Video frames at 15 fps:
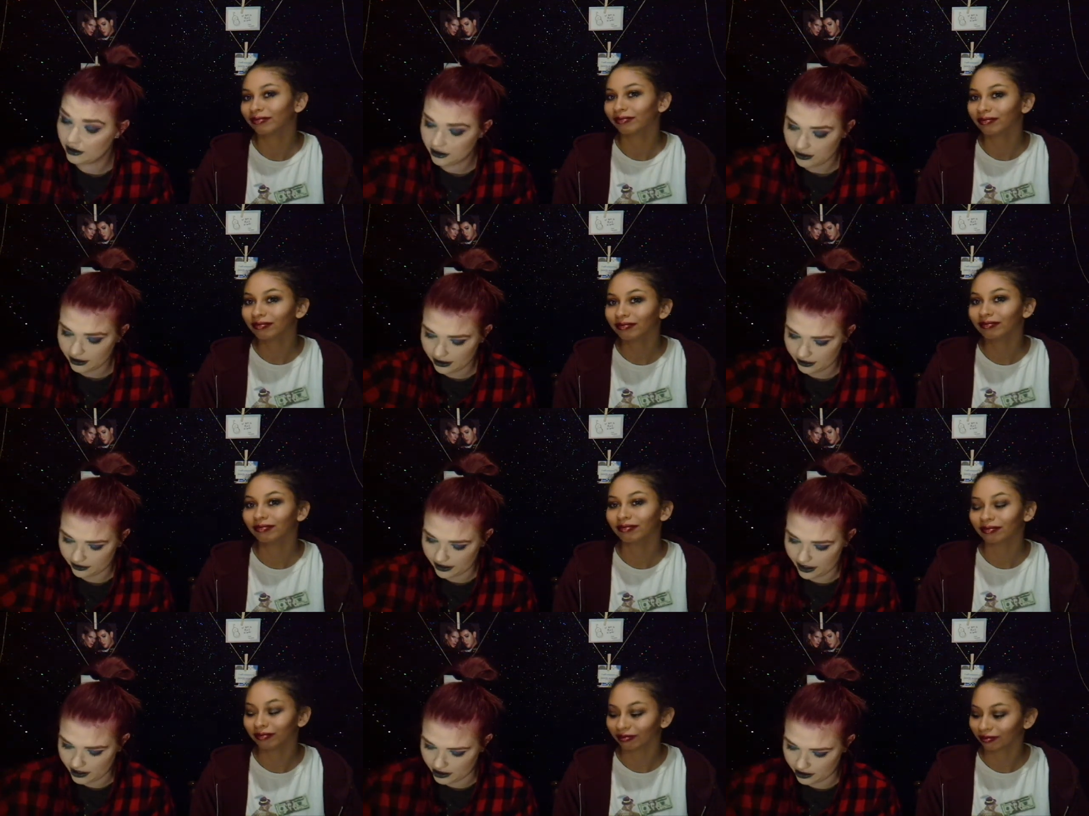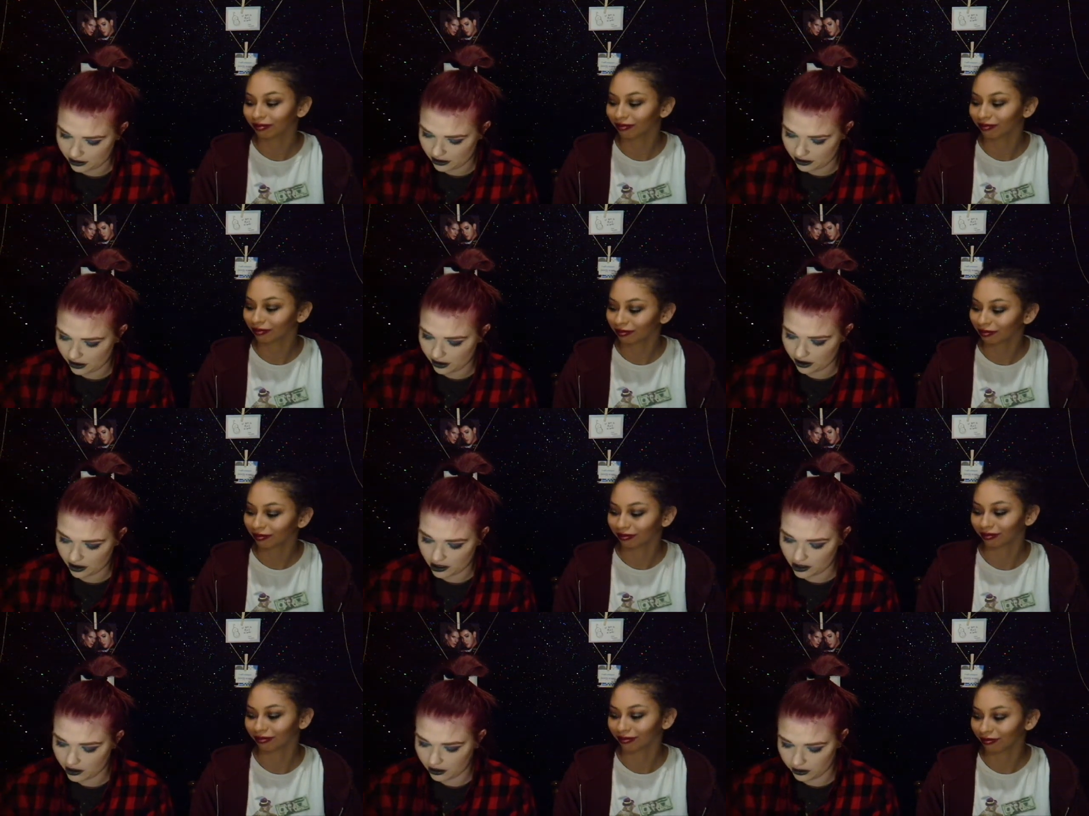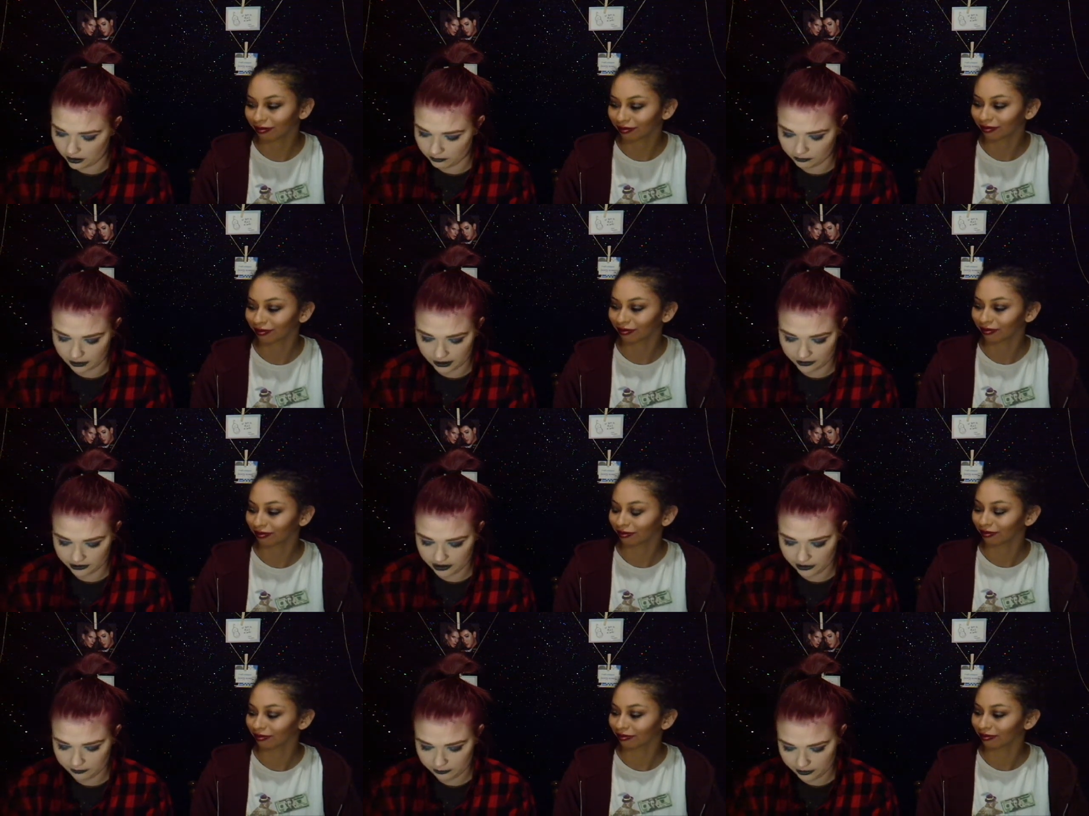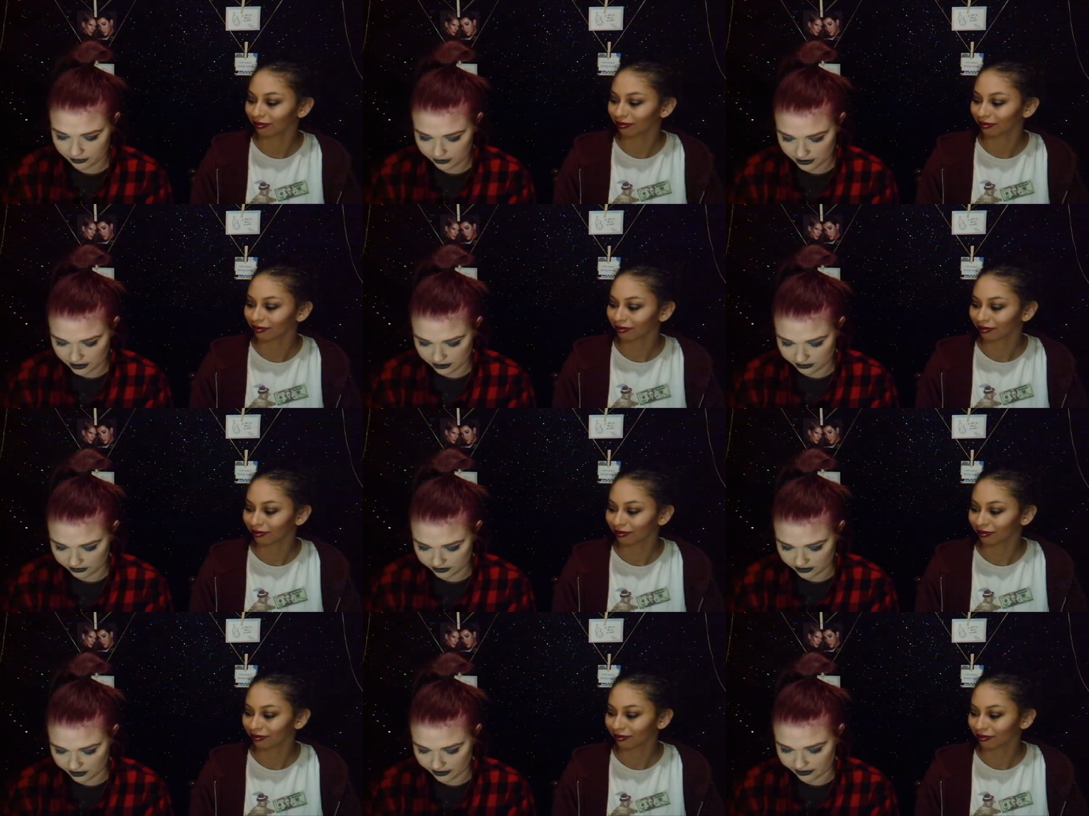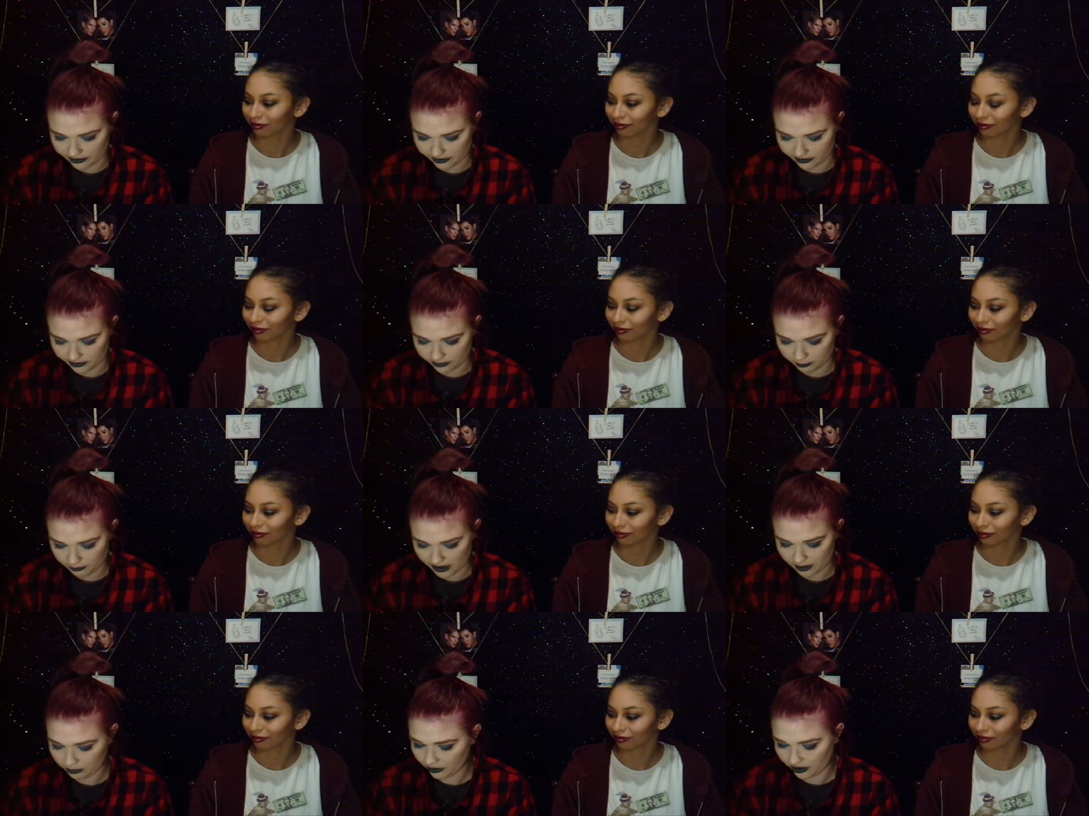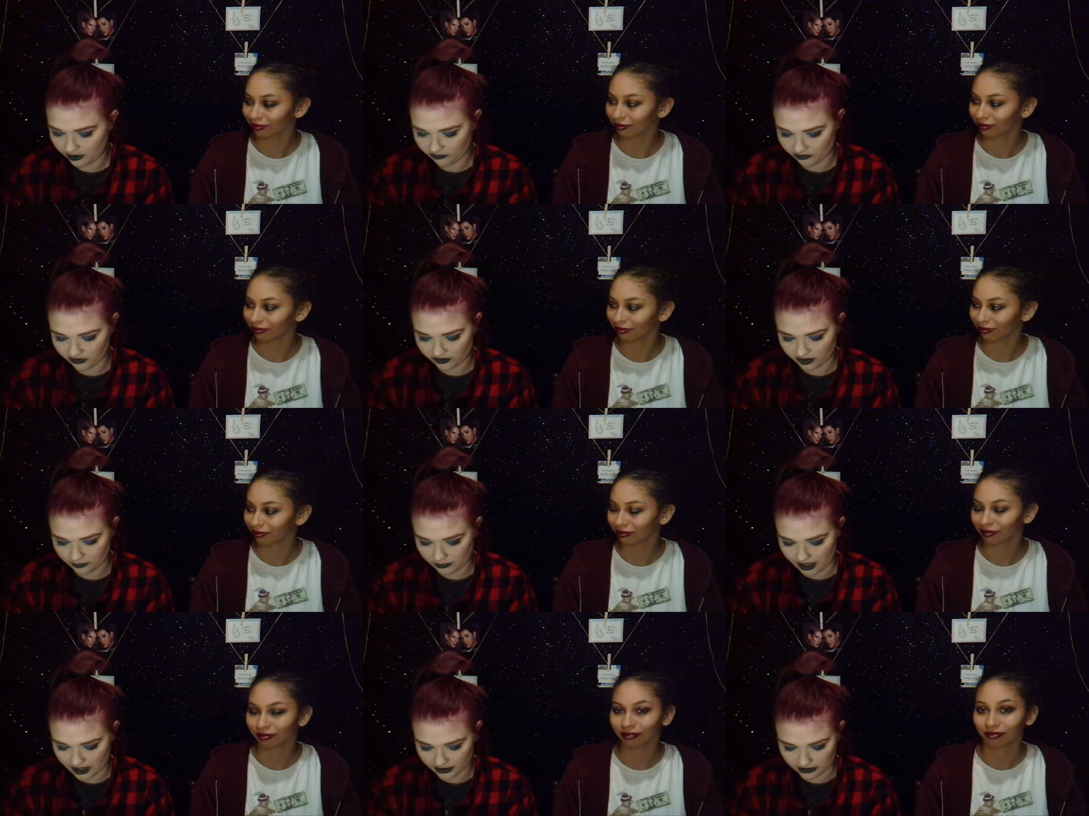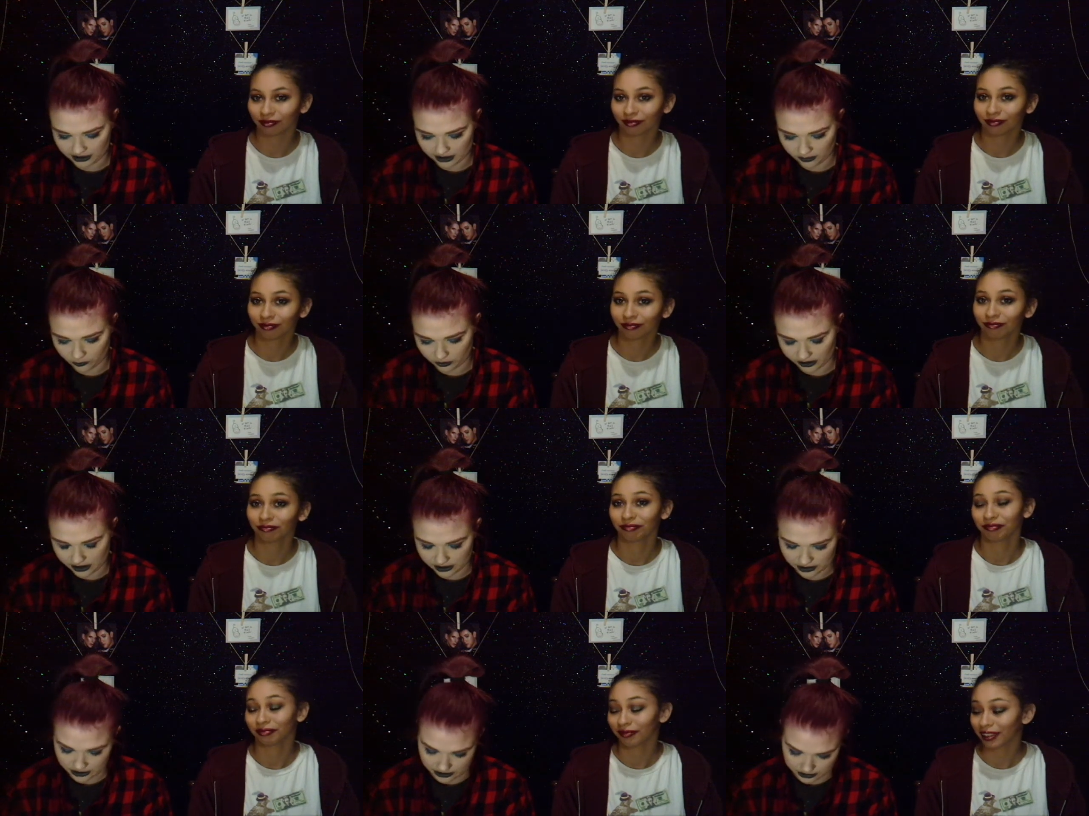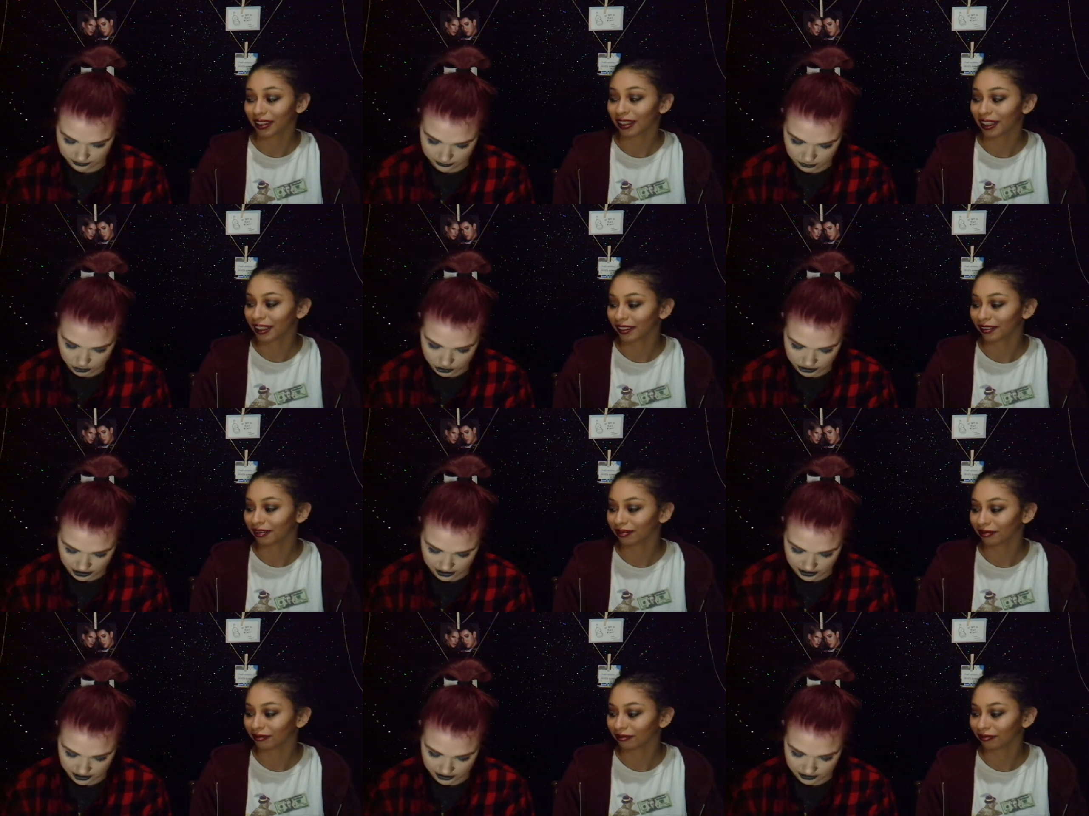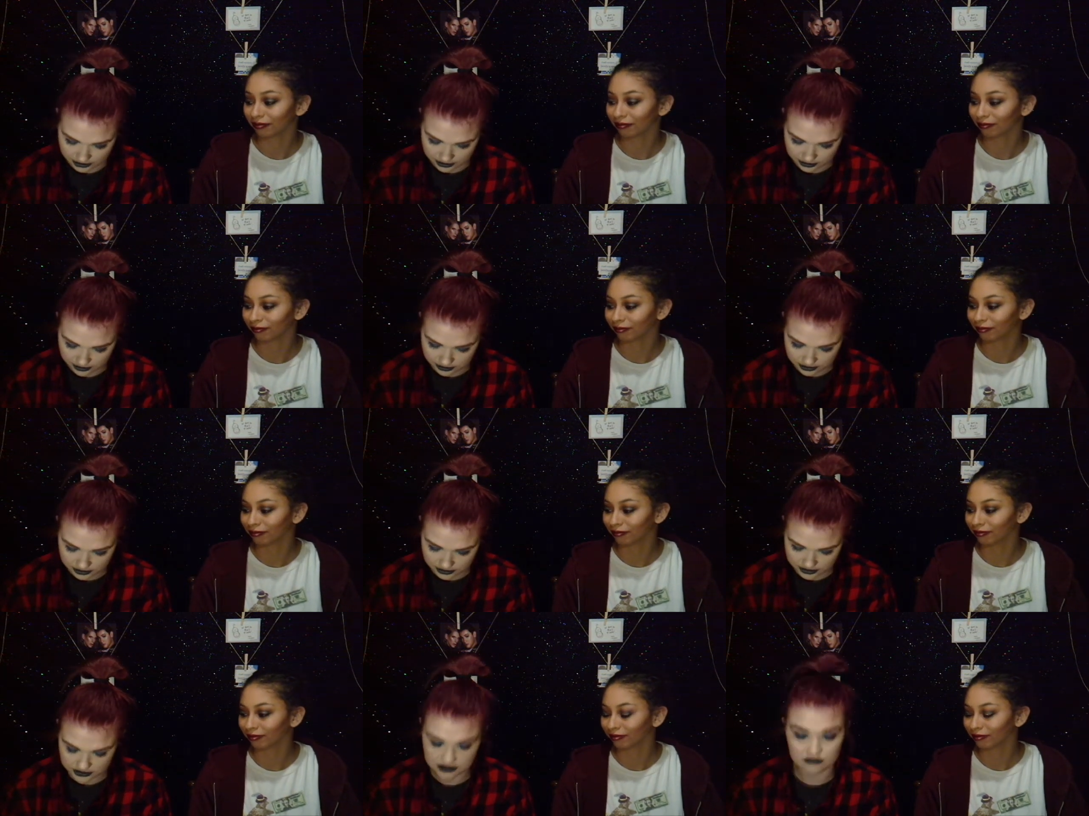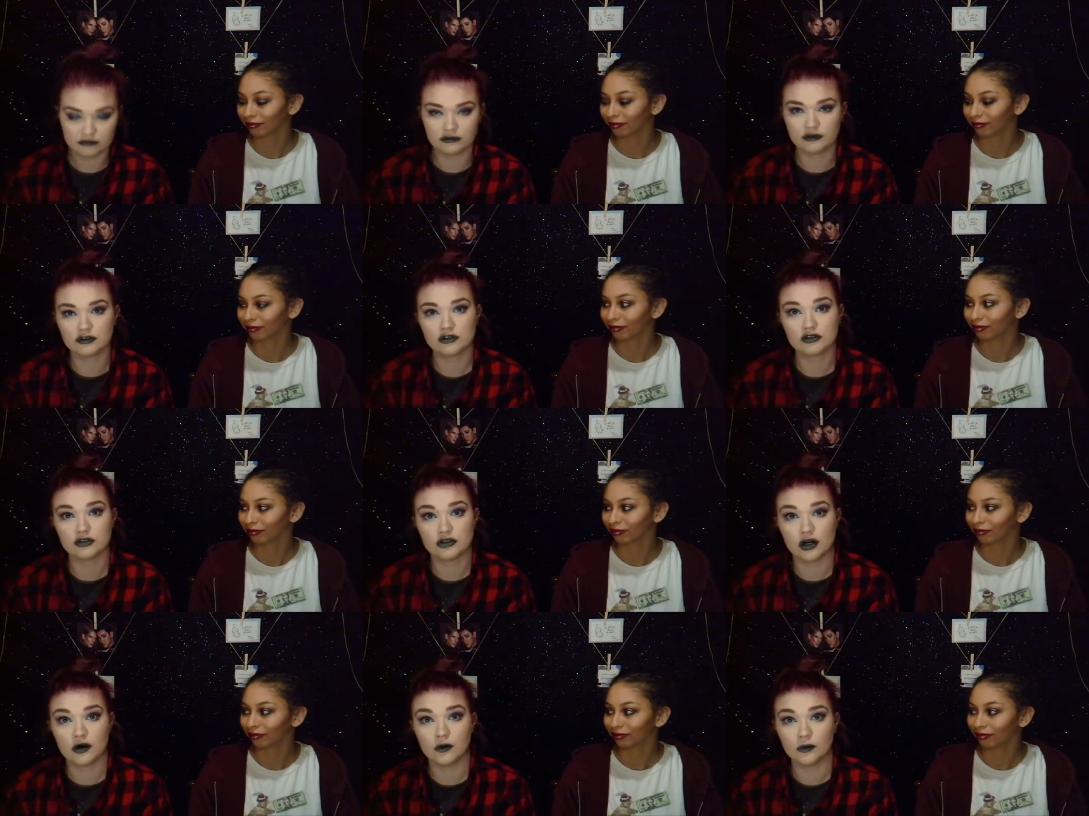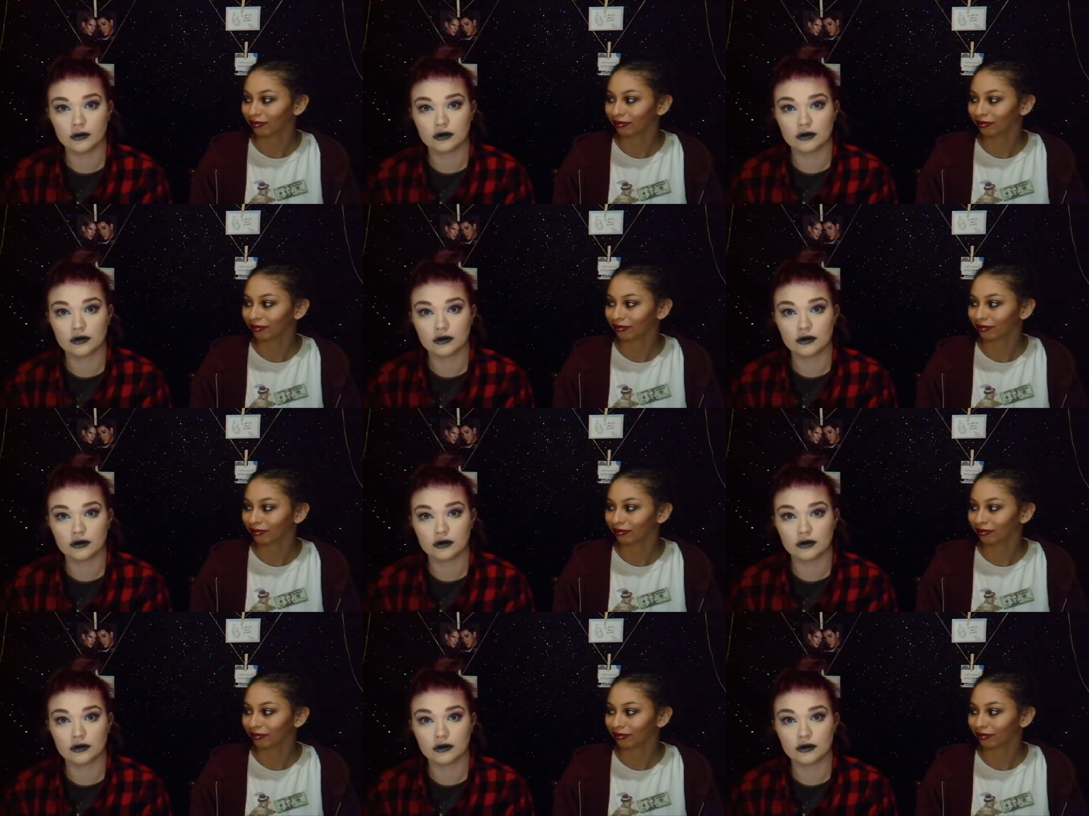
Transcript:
Speaker 1: And then my lip is the Maybelline Vivid Matte Liquid in the shade Sinful Stone.